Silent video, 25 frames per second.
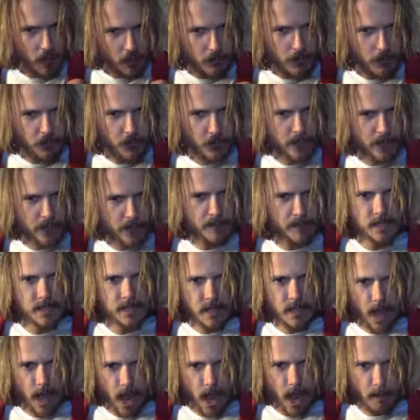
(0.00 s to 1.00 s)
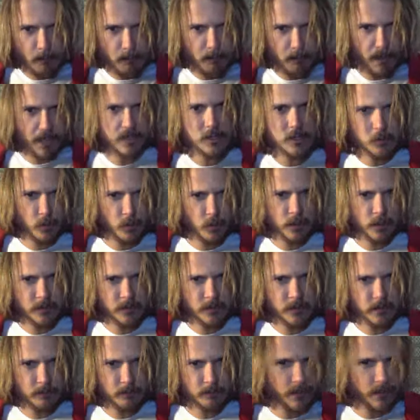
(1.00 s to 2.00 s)
Freedom is a
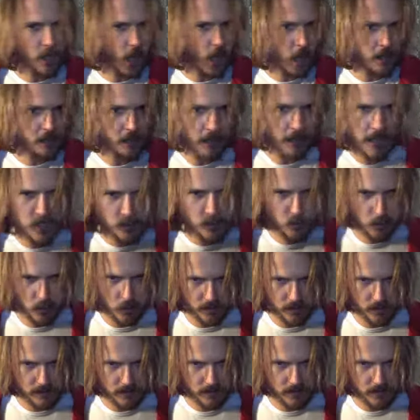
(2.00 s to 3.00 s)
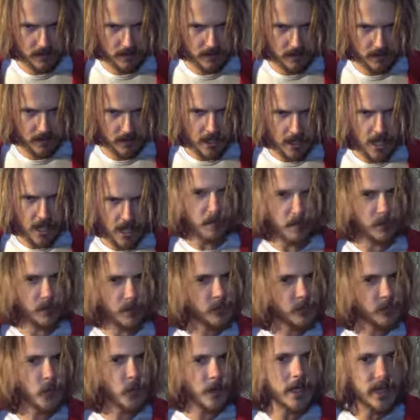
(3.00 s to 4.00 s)
buzzword beyond buzzwords. But
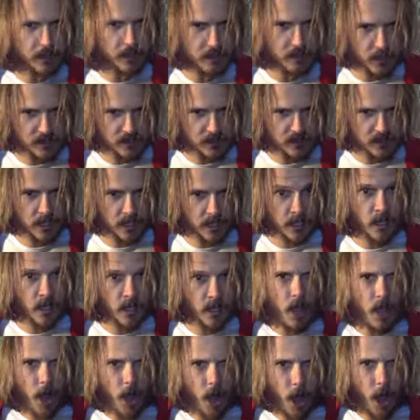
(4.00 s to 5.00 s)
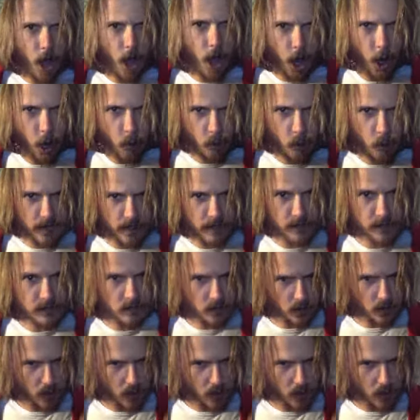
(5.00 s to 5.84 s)
freedom, you see, always